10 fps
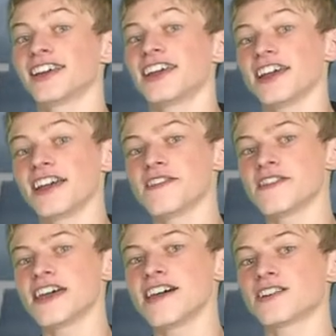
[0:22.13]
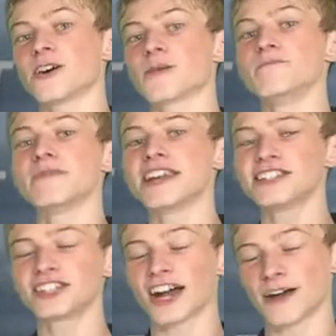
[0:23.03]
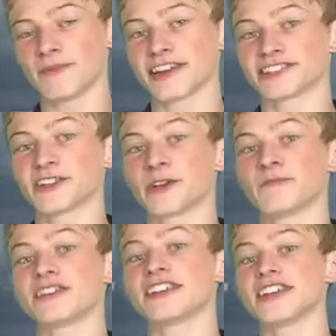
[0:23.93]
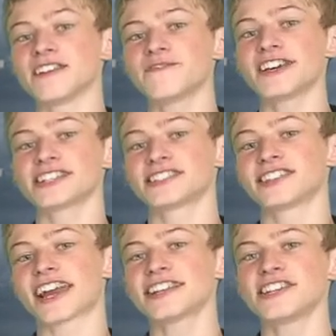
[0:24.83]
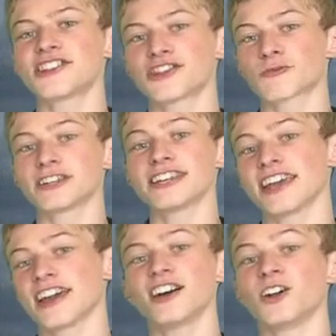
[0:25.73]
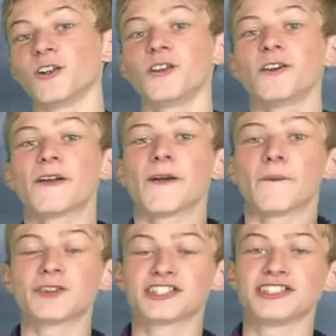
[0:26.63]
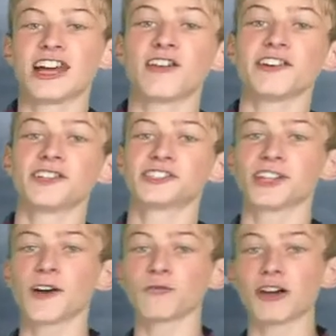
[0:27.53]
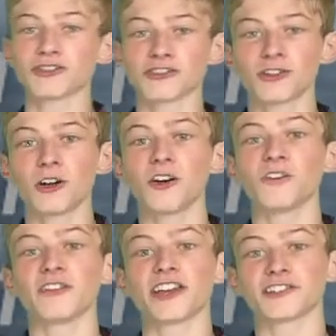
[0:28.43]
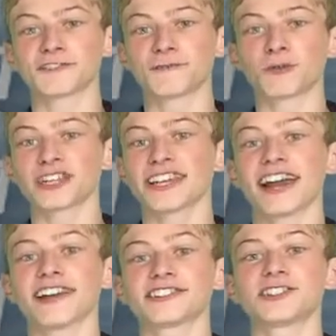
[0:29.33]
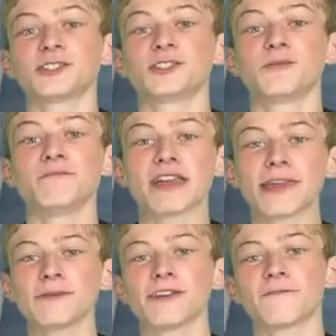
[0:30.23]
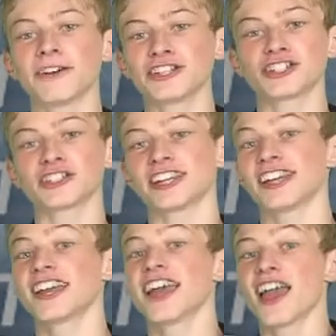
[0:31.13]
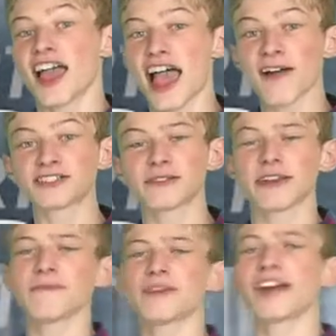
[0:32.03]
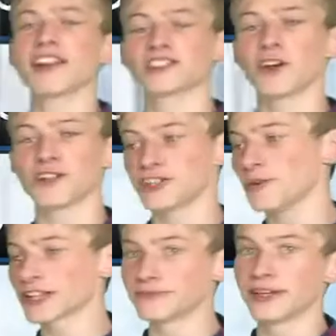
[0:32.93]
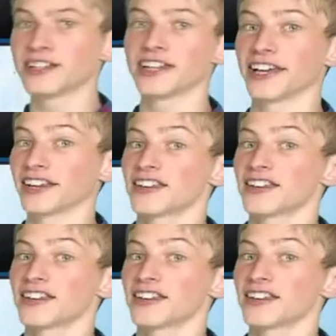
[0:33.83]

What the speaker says: And then our main topic is going to be Invest 93L, which is now in the southwestern Gulf and is forecasted to maybe eventually have some impacts on the U.S. mainland.